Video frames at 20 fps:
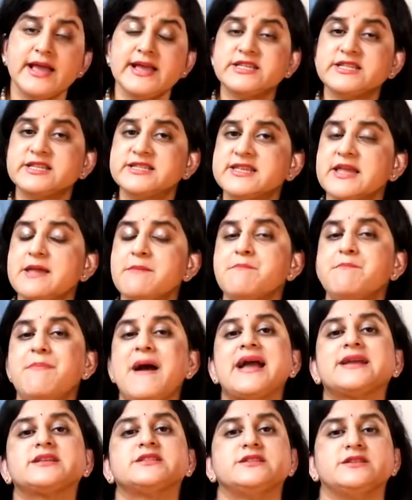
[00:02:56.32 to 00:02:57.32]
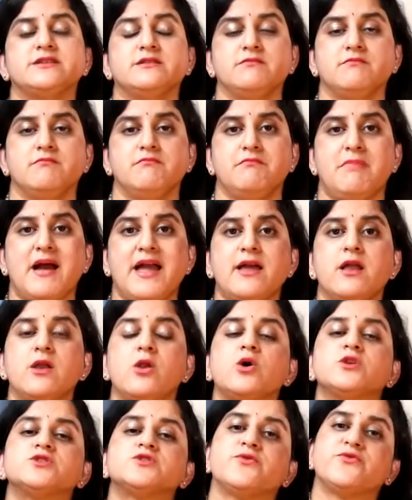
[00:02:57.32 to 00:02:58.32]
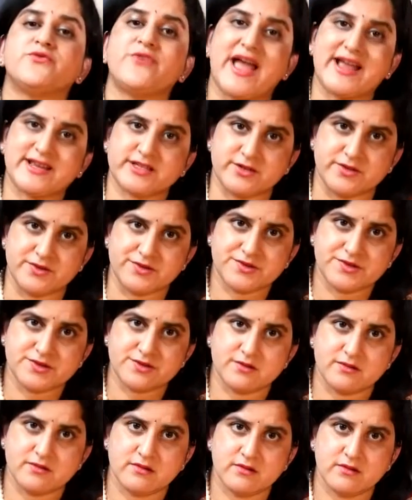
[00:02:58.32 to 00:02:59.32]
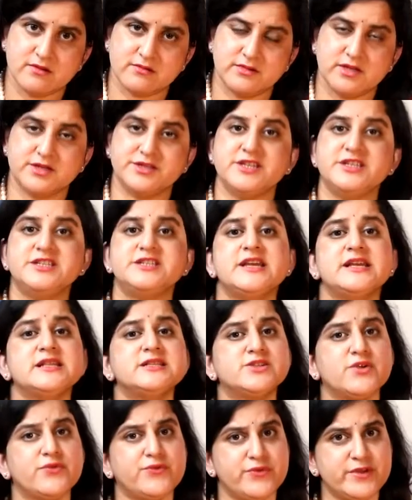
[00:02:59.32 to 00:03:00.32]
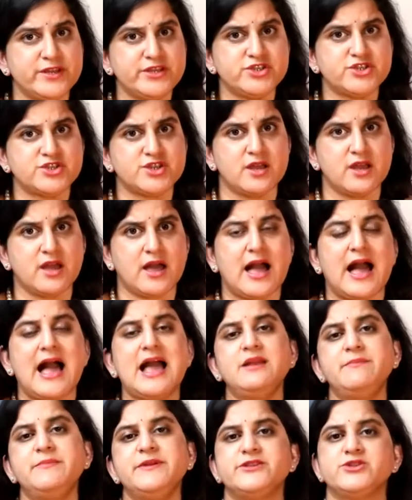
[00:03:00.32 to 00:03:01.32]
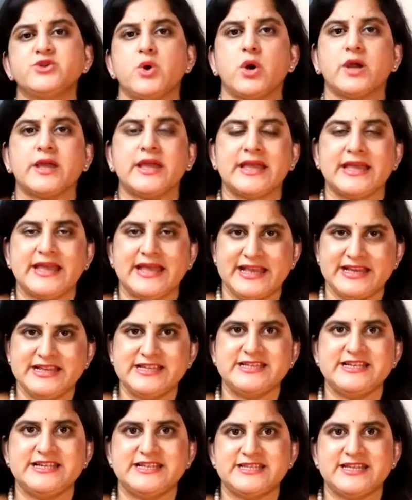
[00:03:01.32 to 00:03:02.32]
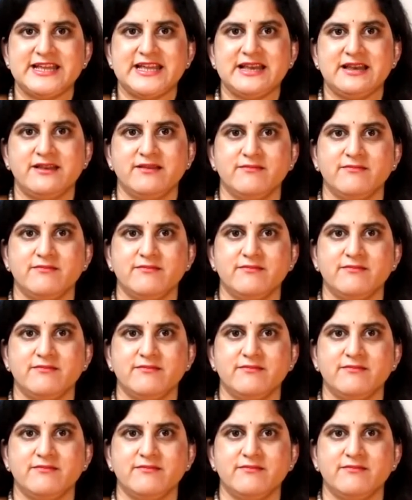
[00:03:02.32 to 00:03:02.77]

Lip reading: It is impacted by a lot of factors, the details of which I'll be talking in detail.